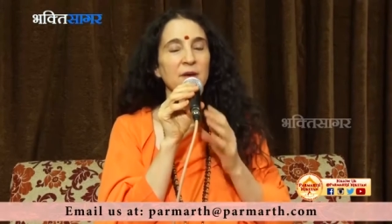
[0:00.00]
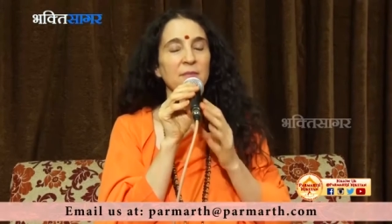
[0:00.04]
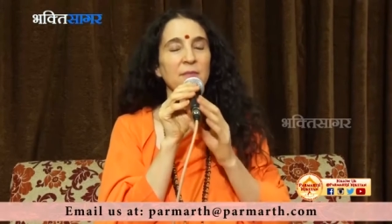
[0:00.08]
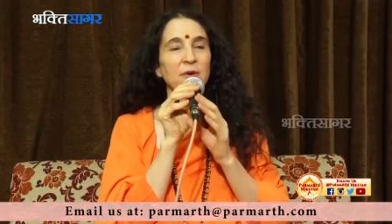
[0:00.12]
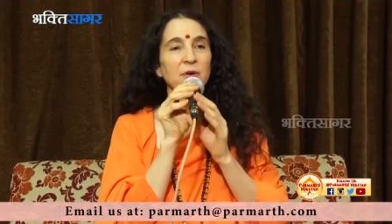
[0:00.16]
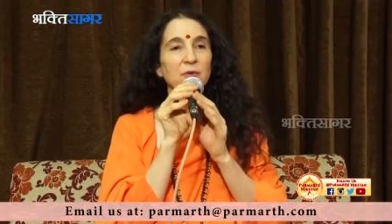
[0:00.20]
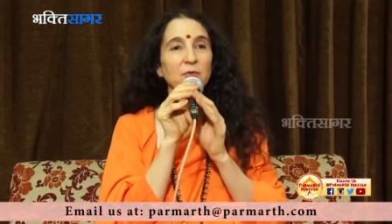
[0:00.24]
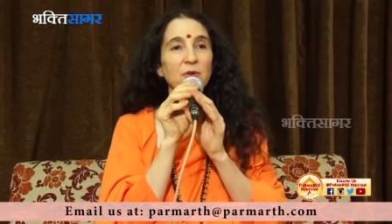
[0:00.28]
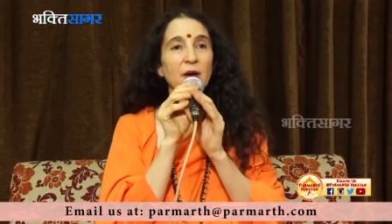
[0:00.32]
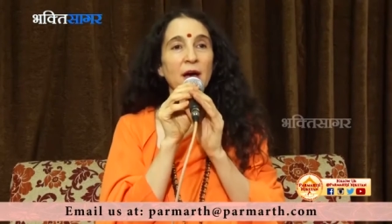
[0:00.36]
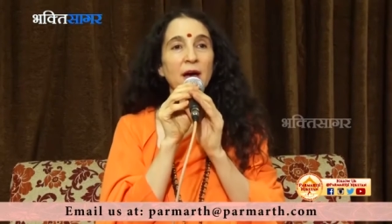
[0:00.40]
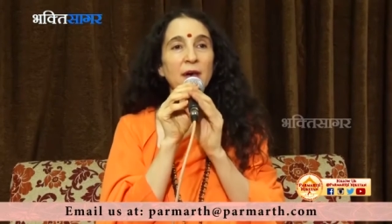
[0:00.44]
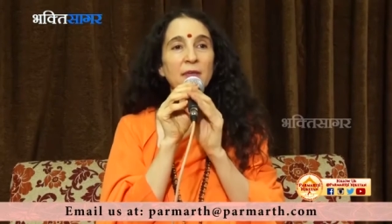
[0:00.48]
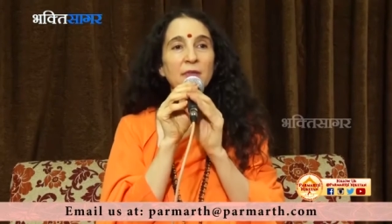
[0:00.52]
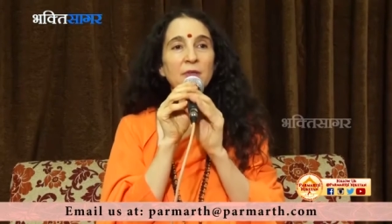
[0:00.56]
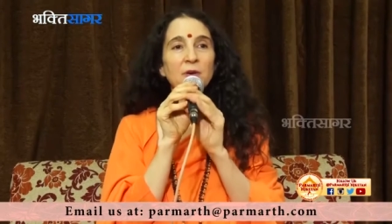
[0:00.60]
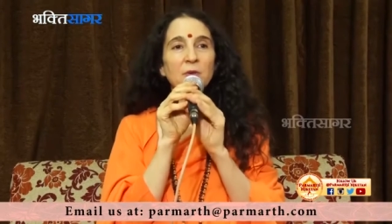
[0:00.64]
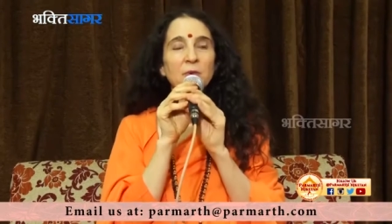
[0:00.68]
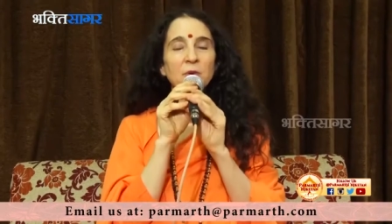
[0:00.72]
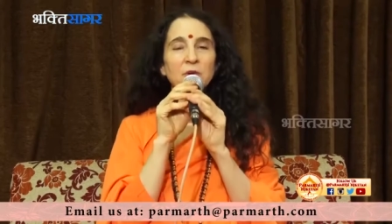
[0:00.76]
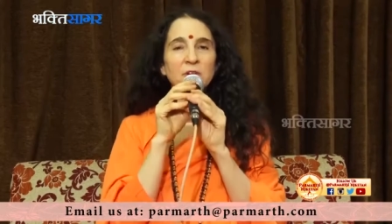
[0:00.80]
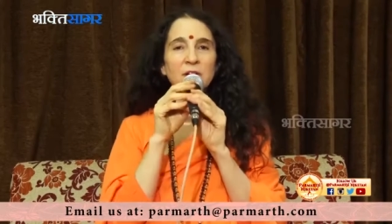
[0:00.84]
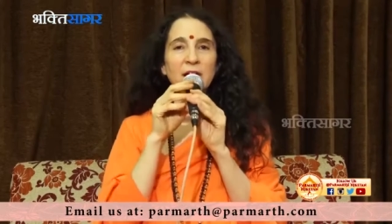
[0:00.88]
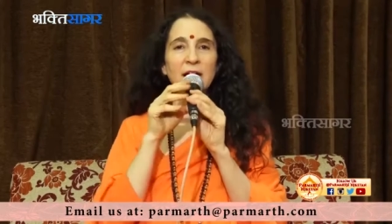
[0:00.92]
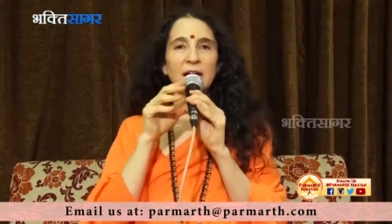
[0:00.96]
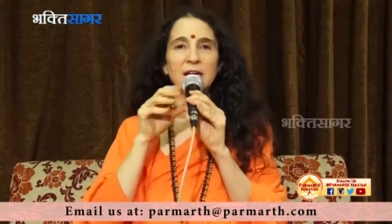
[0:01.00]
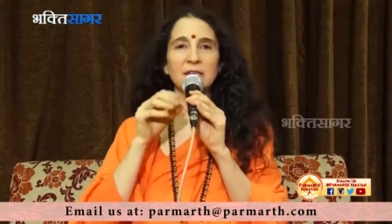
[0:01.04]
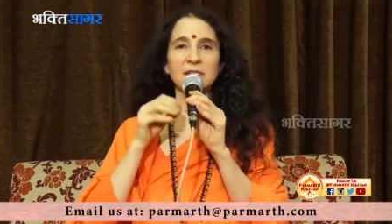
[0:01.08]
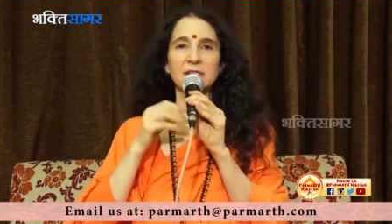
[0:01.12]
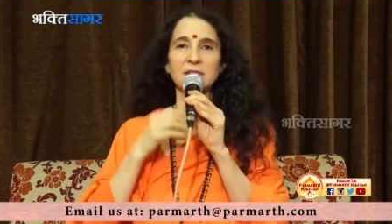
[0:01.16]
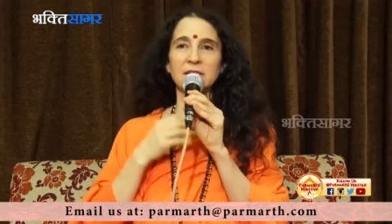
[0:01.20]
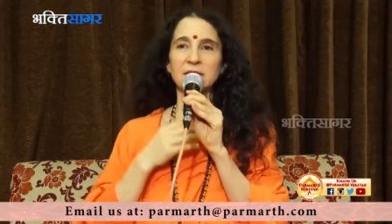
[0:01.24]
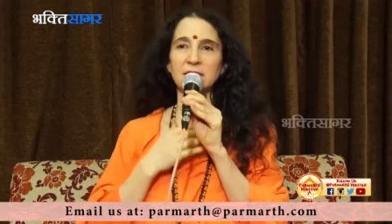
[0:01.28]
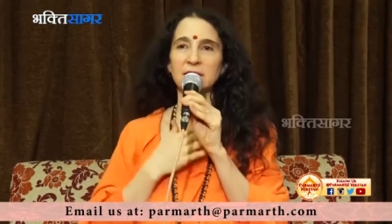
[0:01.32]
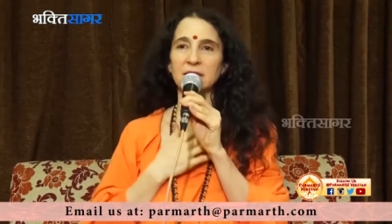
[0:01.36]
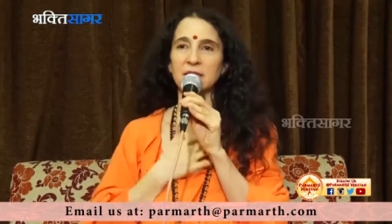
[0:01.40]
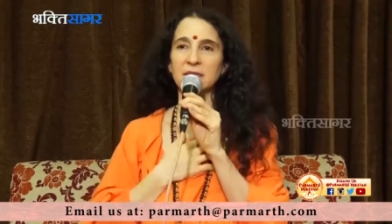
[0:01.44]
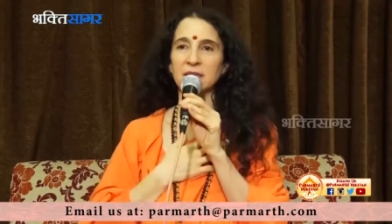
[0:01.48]
but rather we're
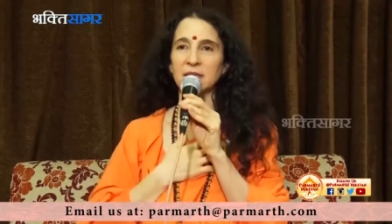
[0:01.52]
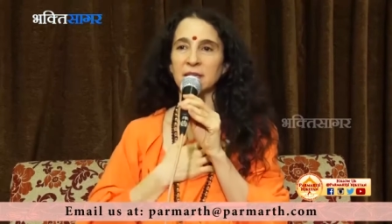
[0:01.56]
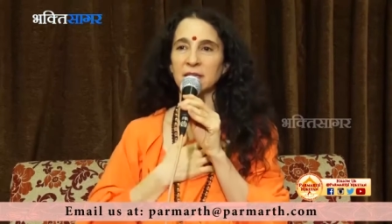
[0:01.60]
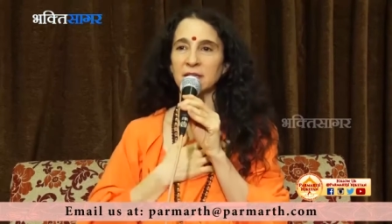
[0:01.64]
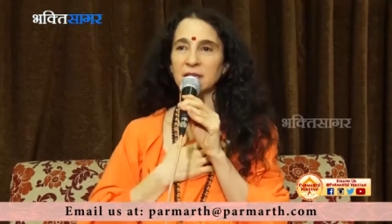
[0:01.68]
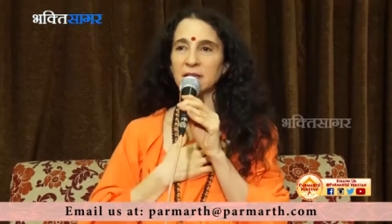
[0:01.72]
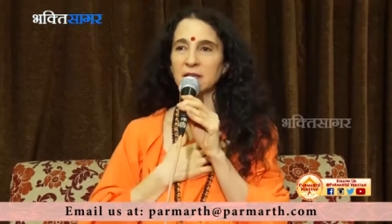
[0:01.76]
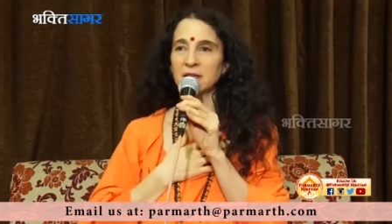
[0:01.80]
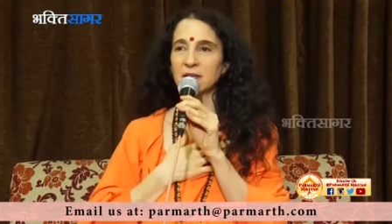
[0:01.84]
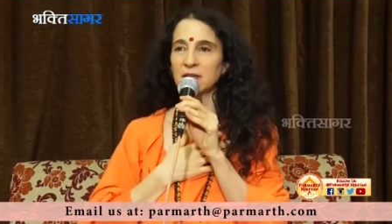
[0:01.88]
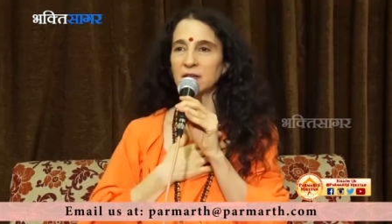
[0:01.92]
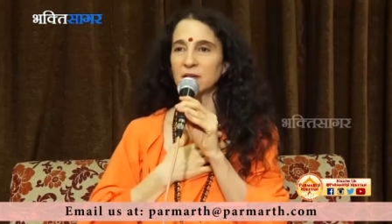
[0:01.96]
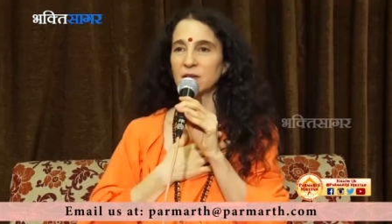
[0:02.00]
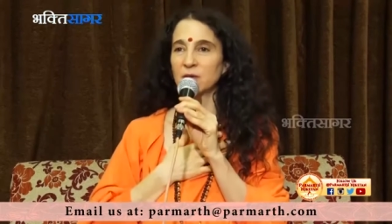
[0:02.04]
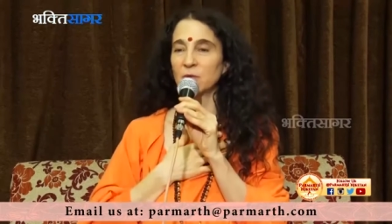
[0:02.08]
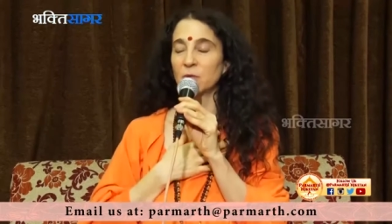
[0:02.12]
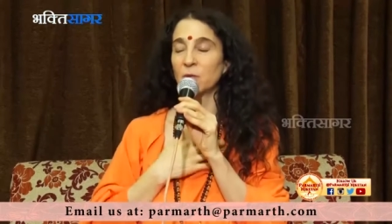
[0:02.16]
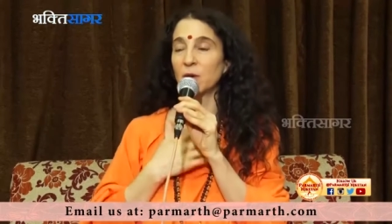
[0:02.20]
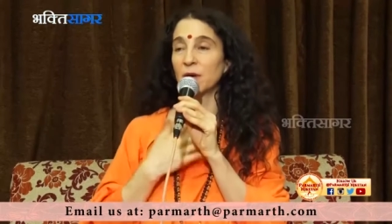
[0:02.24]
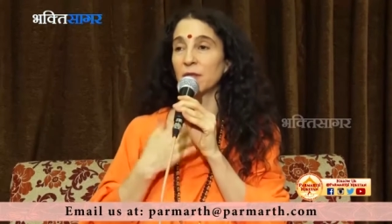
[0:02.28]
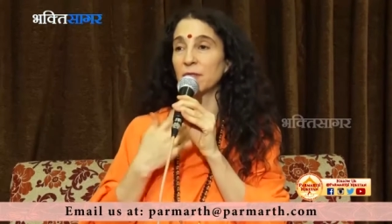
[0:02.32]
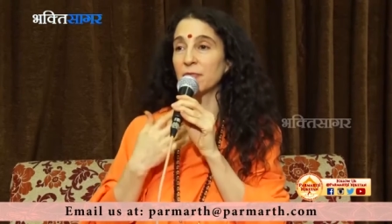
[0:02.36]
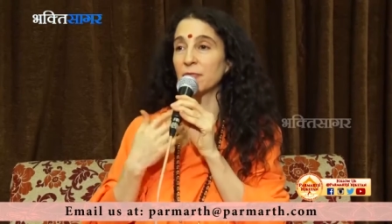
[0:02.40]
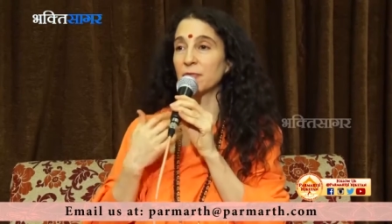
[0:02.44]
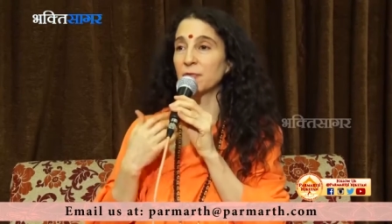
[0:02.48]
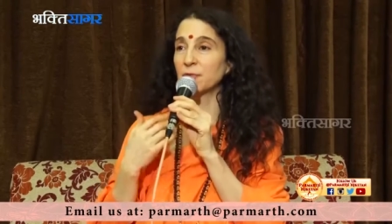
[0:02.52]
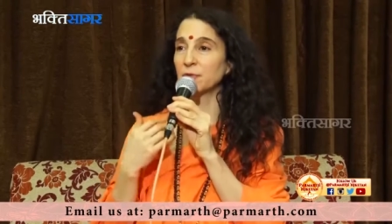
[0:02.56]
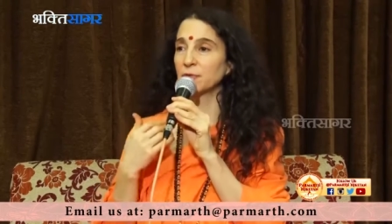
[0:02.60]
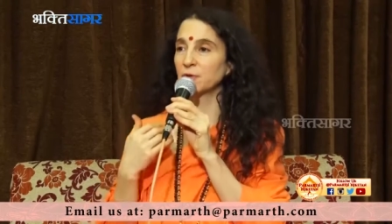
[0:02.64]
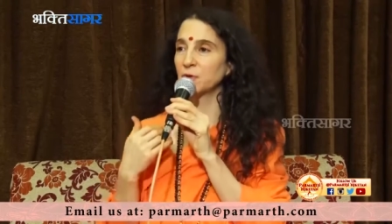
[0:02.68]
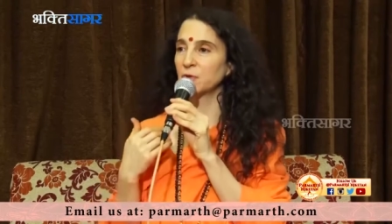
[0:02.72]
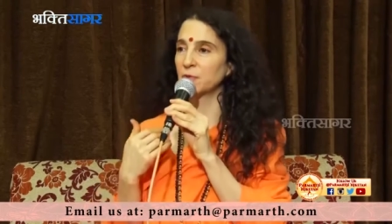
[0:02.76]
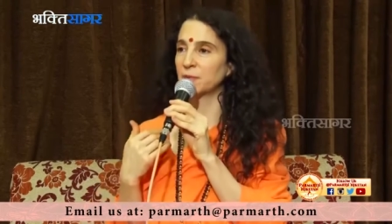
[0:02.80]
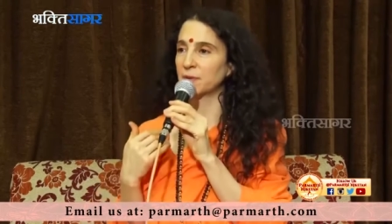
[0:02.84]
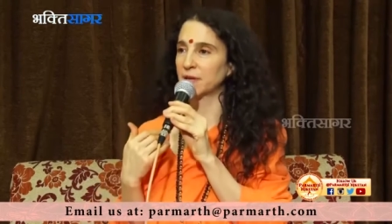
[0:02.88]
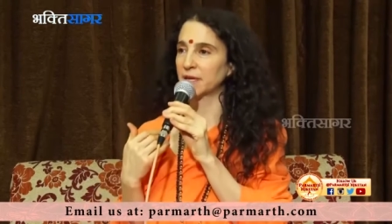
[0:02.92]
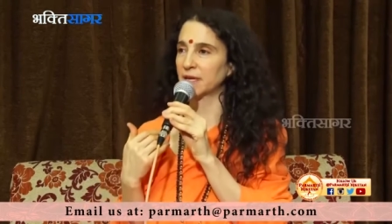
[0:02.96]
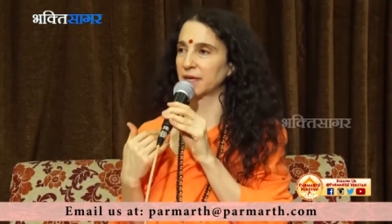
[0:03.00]
asking what
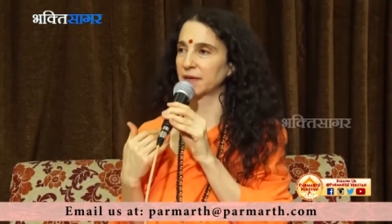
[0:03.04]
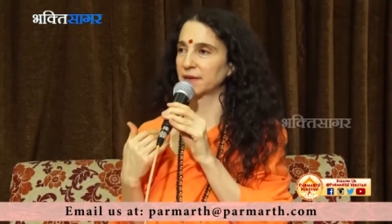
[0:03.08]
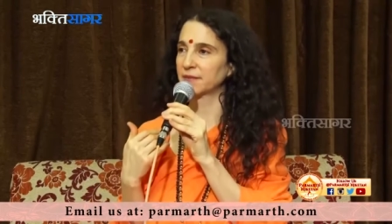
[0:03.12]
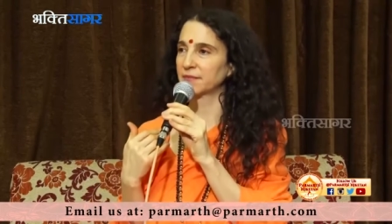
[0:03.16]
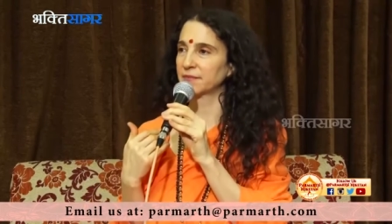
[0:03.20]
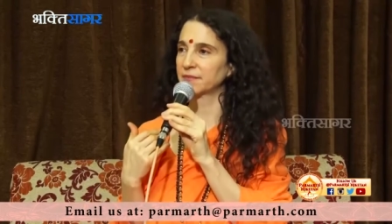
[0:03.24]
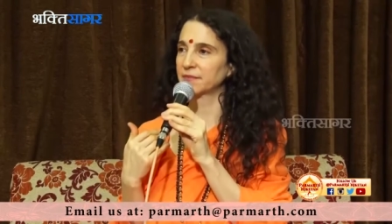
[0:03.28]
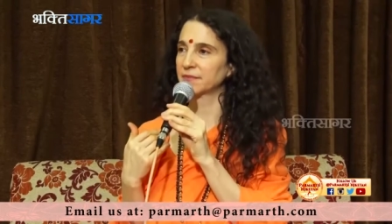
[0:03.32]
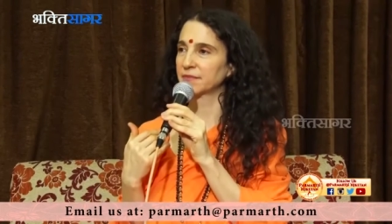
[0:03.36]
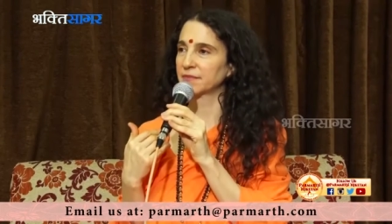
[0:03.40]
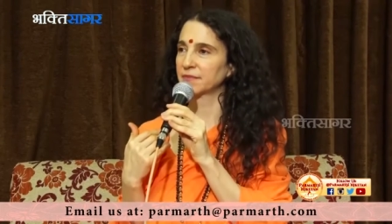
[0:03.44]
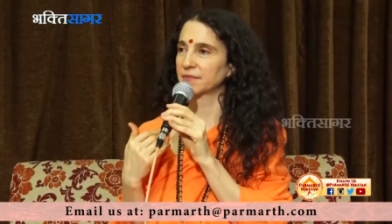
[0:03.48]
through me.